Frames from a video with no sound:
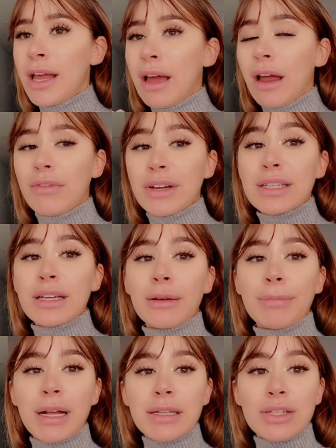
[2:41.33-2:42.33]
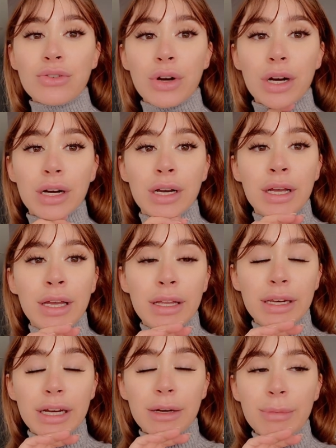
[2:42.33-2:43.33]
Every single pet store
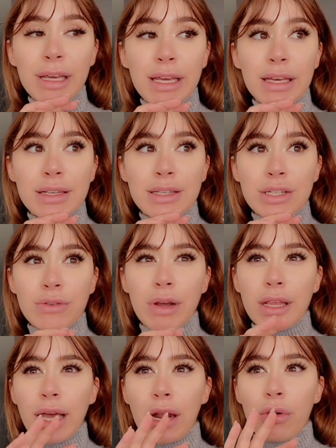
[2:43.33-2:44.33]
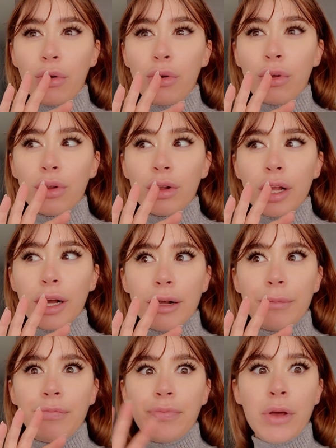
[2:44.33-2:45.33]
near me is doing that whole
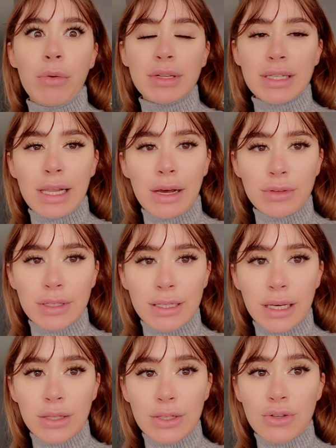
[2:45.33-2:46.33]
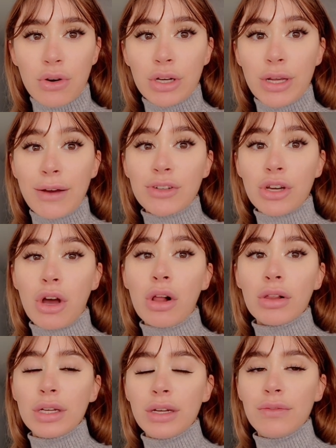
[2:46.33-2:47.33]
um, no one's allowed inside the store and you have to
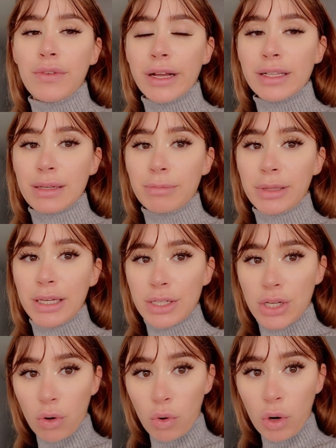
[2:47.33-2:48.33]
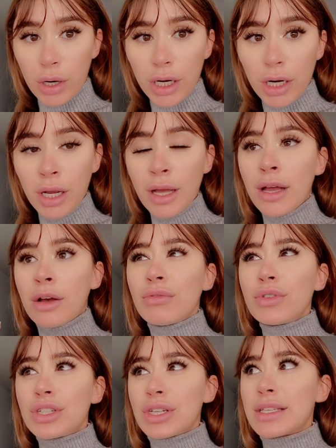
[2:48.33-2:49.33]
call in advance and place your order,
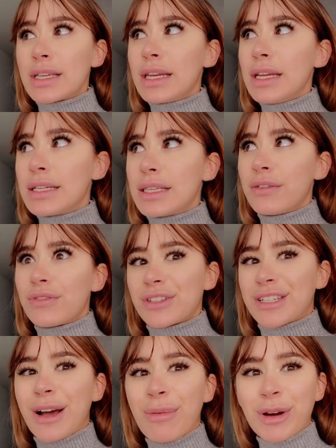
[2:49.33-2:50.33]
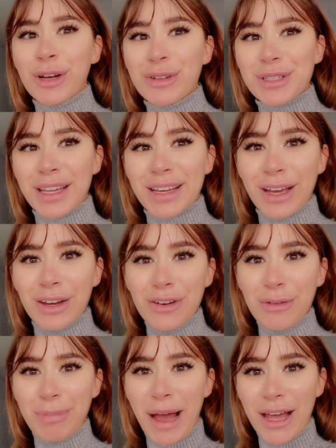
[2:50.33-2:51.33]
which isn't easy for someone who's like a
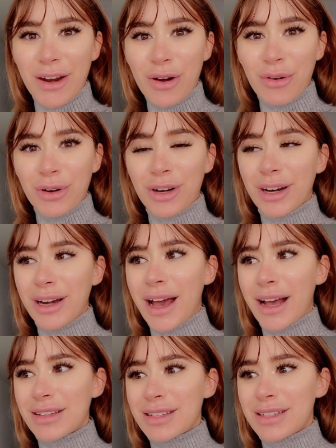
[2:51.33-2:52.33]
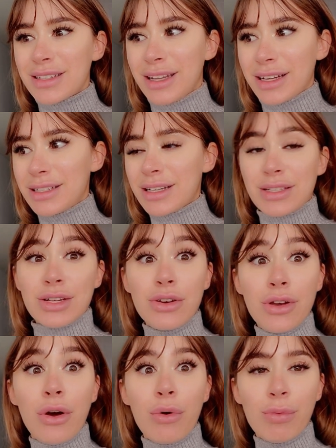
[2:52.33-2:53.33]
new pet owner and has like doesn't
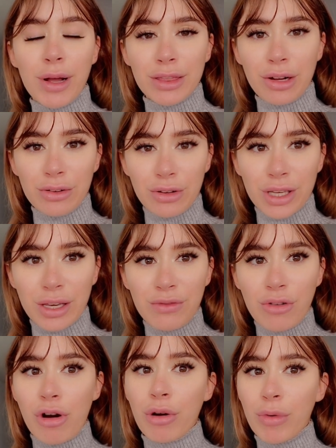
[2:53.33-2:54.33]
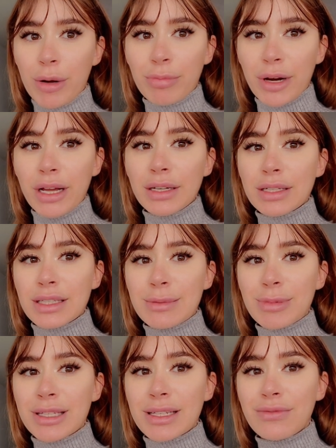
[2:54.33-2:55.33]
know what they're looking for or what brand in
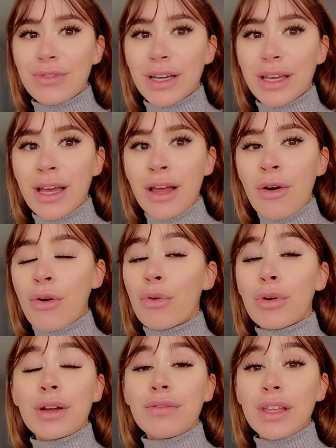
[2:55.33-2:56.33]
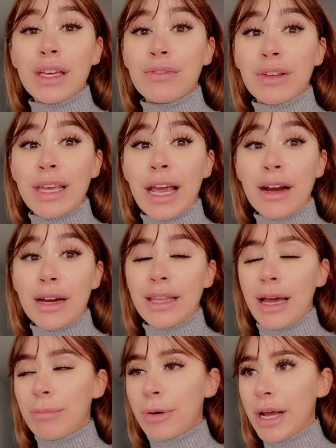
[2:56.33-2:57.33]
specific or if they even carry
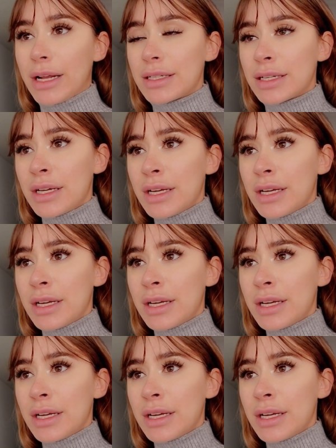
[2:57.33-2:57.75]
that brand.